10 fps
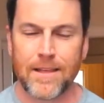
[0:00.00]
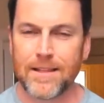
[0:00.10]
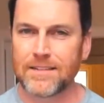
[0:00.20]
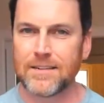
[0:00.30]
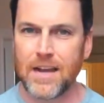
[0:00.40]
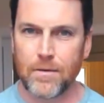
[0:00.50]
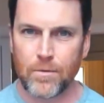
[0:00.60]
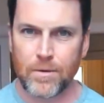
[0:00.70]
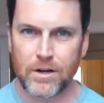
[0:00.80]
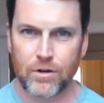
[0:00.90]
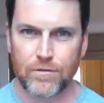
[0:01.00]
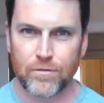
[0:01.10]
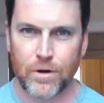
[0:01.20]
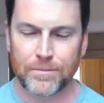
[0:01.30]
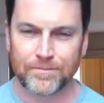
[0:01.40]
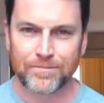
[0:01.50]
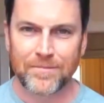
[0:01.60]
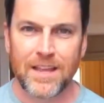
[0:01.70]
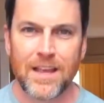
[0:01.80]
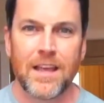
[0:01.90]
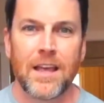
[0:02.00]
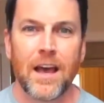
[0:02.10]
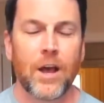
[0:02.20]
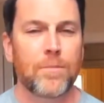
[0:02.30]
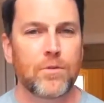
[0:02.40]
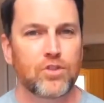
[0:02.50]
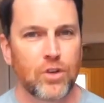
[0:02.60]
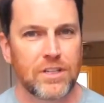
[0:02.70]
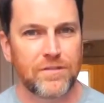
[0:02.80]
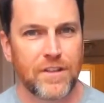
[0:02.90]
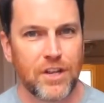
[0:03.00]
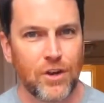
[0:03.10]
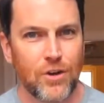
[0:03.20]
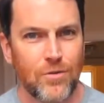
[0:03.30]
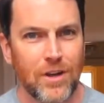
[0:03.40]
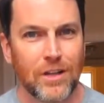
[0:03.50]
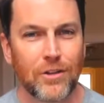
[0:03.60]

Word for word: That's not what we want to go for. I hope you enjoyed this video.